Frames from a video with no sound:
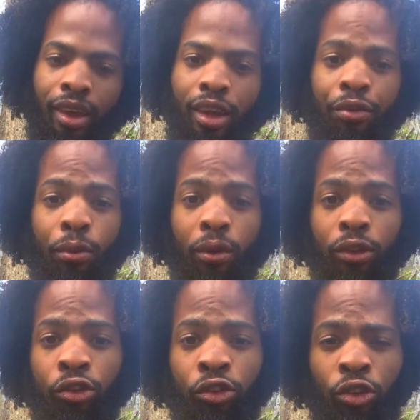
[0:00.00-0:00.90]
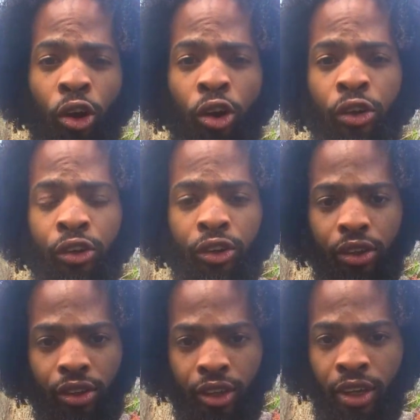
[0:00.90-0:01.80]
If you want a stronger
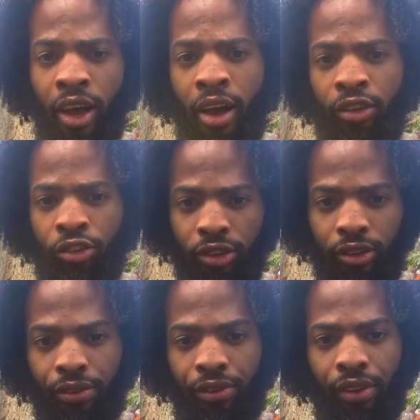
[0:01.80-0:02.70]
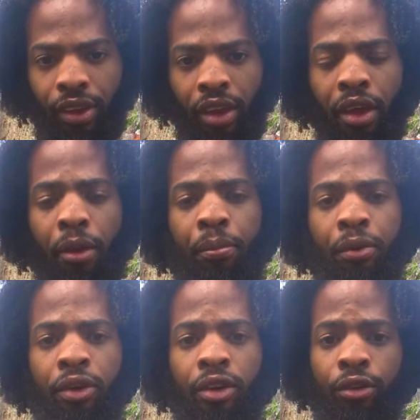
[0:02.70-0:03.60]
decoction,
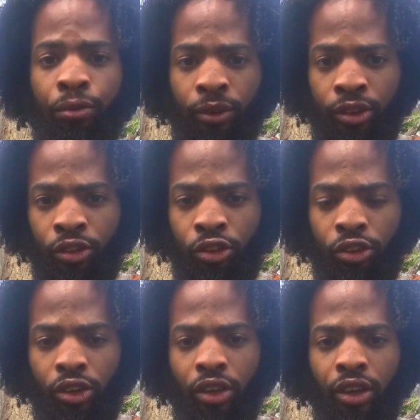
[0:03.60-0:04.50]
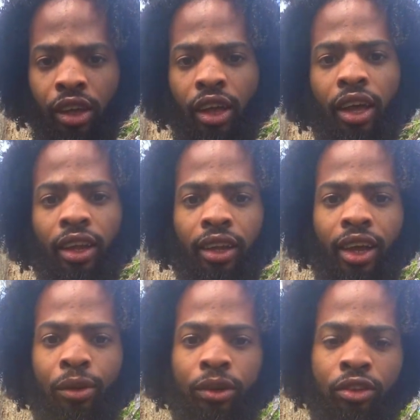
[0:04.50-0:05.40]
put it in the fridge,
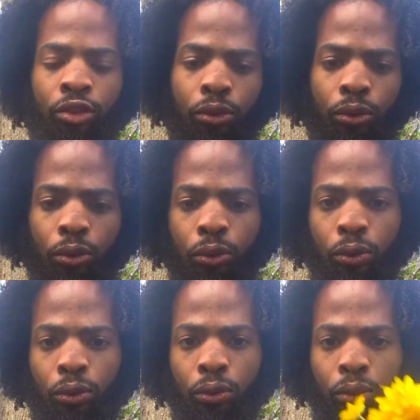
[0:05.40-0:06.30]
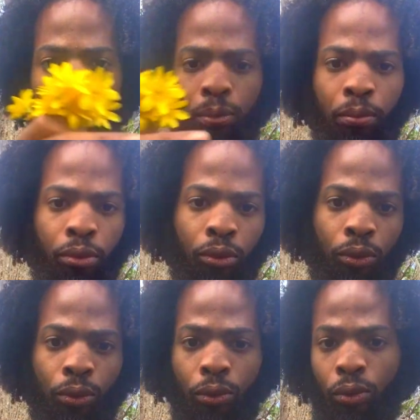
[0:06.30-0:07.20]
allow it to
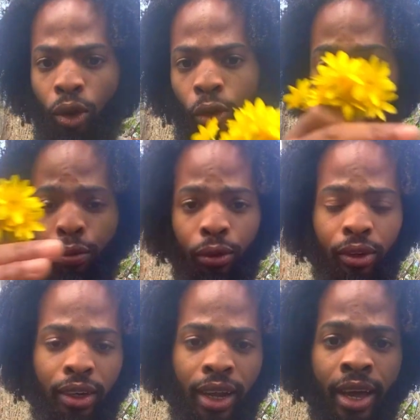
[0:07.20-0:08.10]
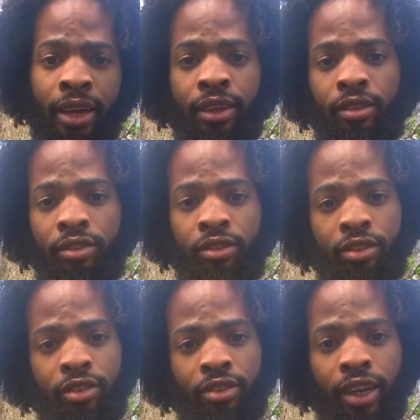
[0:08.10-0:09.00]
brew overnight,
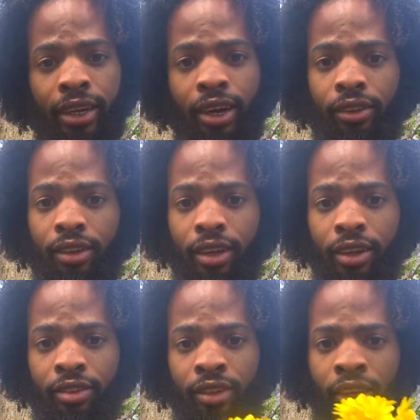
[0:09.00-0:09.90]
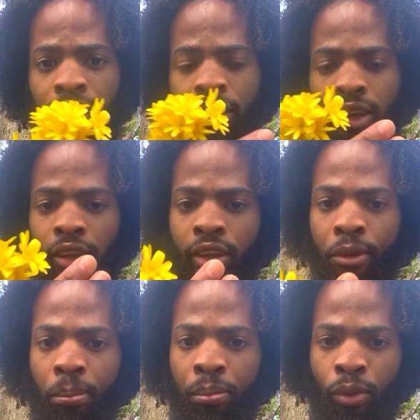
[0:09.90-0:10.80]
take it out the next day
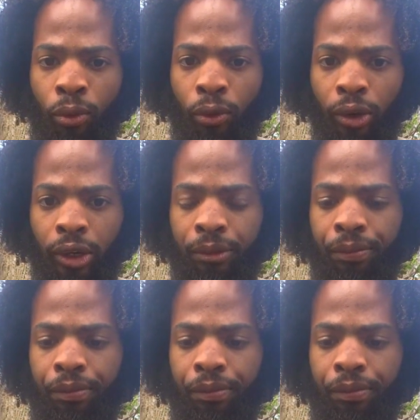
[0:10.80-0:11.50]
and pour.